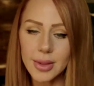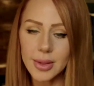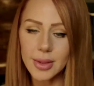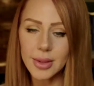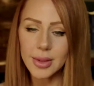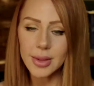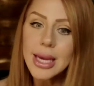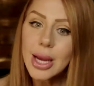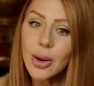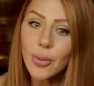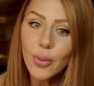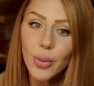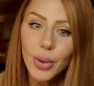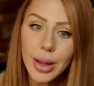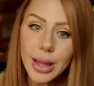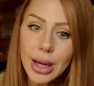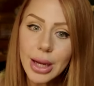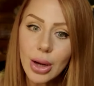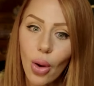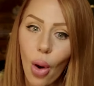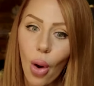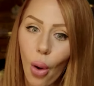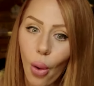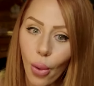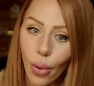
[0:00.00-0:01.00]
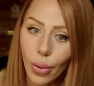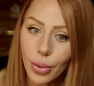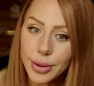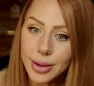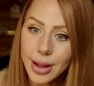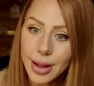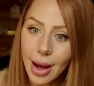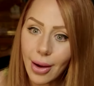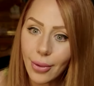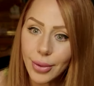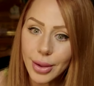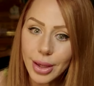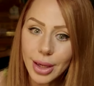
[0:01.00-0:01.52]
Does it get really
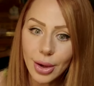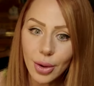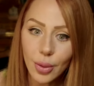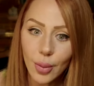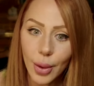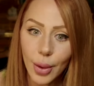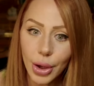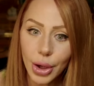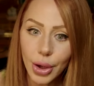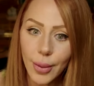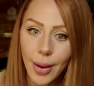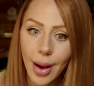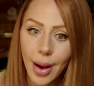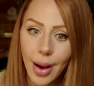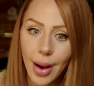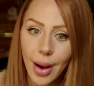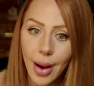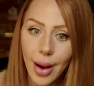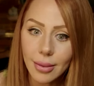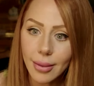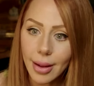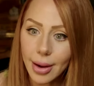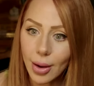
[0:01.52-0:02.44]
cold down here where you're at?